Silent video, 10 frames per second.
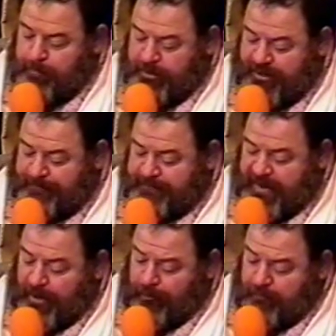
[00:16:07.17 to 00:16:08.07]
But that the
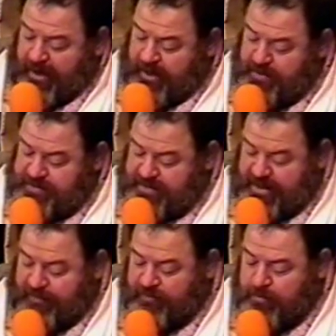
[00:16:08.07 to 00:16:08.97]
dead are raised,
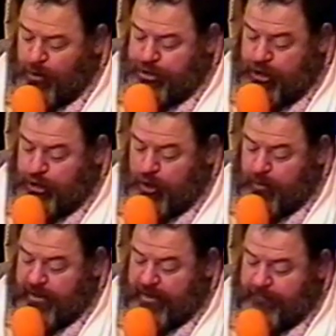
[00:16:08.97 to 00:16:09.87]
even Moshe
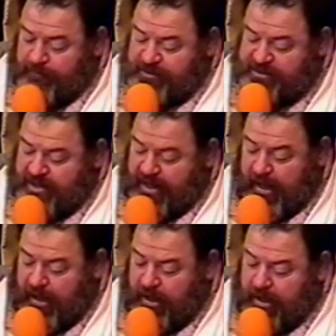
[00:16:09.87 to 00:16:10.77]
showing in the
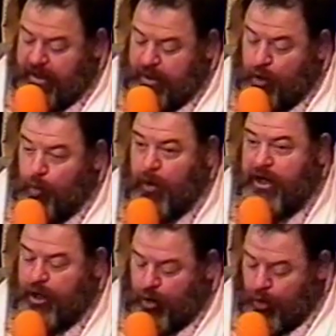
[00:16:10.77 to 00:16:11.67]
snare,
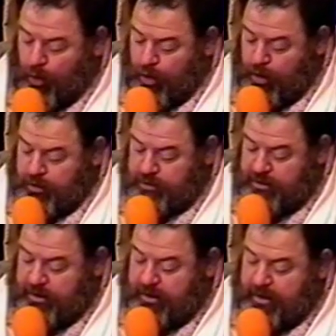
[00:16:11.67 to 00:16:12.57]
when he called
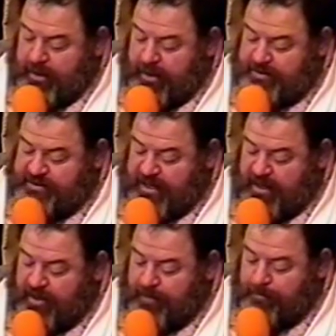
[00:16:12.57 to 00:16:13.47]
and
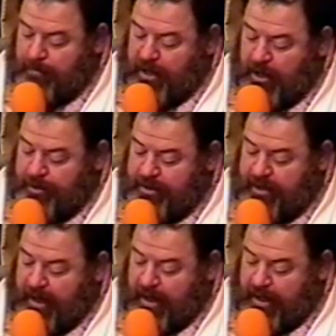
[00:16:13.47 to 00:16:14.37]
said,
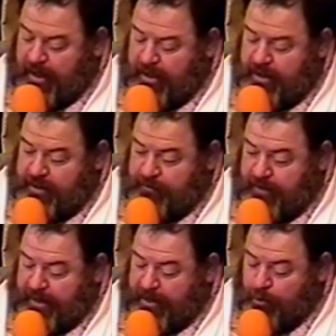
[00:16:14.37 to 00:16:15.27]
Ya,
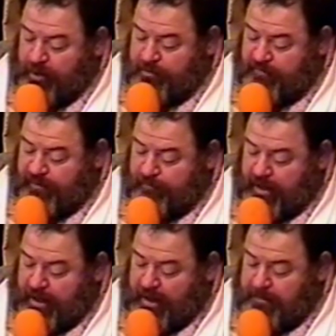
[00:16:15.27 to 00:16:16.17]
the Elohim of
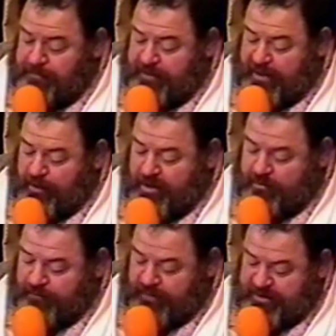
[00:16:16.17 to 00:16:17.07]
Abraham, the
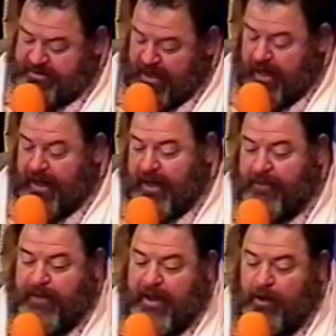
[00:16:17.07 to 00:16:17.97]
Elohim of Yitzchak,
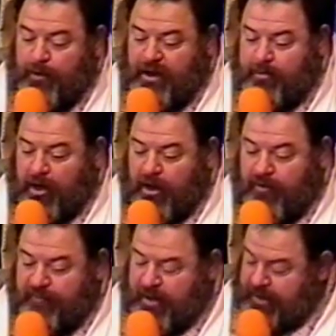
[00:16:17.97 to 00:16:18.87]
and the Elohim
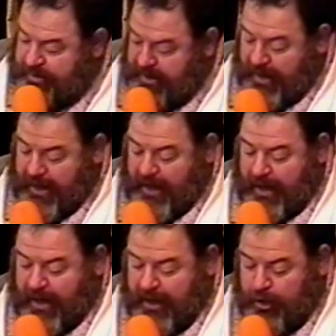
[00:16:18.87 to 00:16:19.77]
of
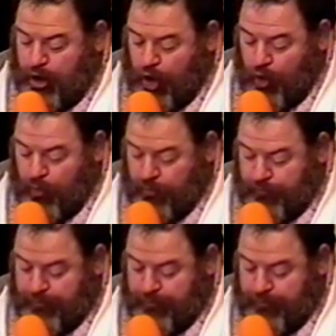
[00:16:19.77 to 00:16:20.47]
Yaakov.